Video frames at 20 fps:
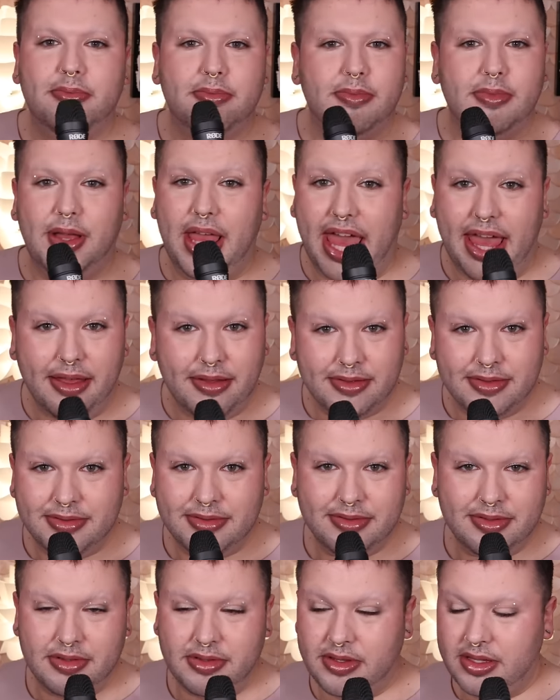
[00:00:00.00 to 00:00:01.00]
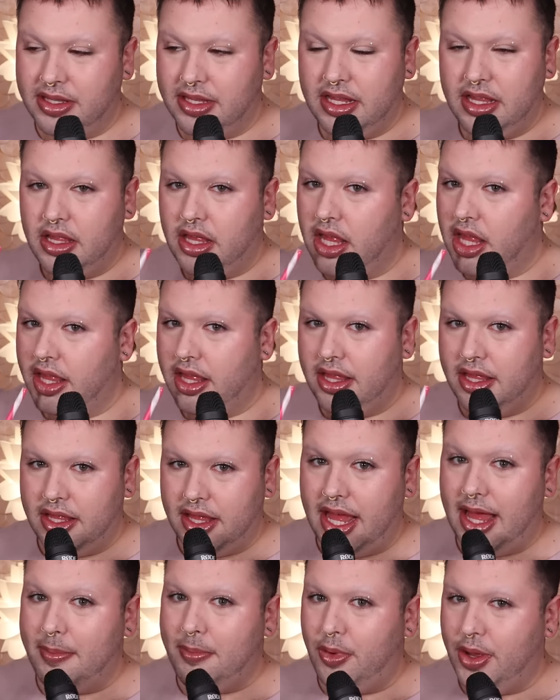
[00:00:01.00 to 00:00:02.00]
Okay,
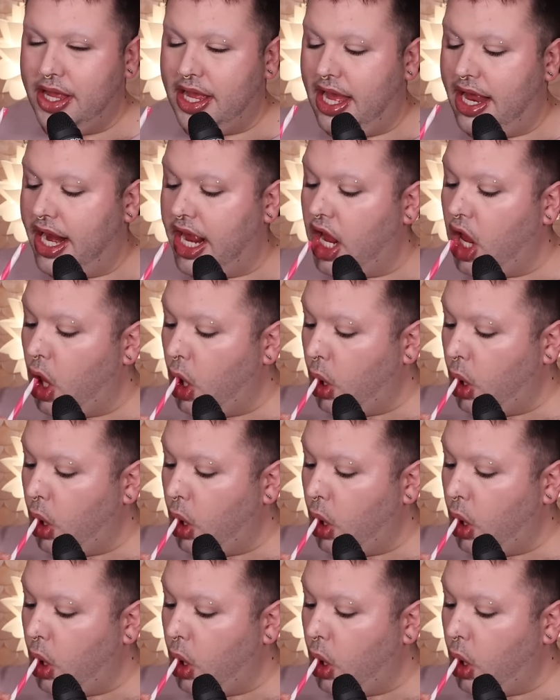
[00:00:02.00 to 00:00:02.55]
I'm boycotting.